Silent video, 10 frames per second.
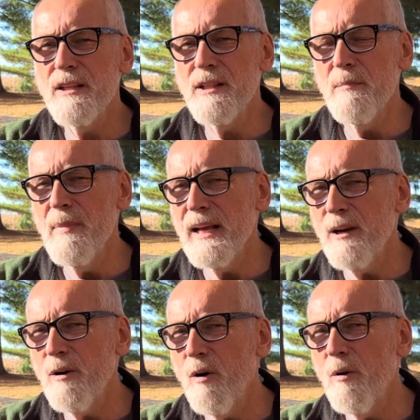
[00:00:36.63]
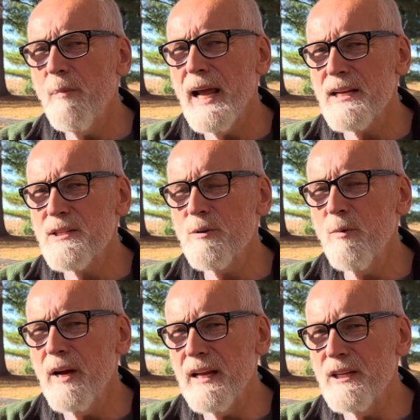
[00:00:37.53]
the men all pass
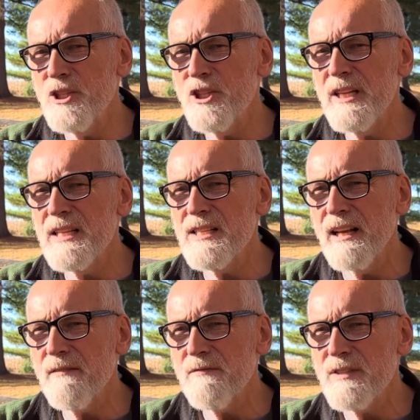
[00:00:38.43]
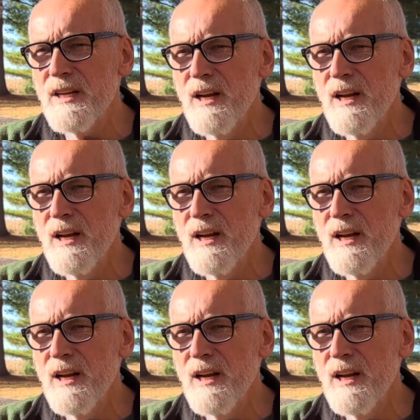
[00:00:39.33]
away, and she is left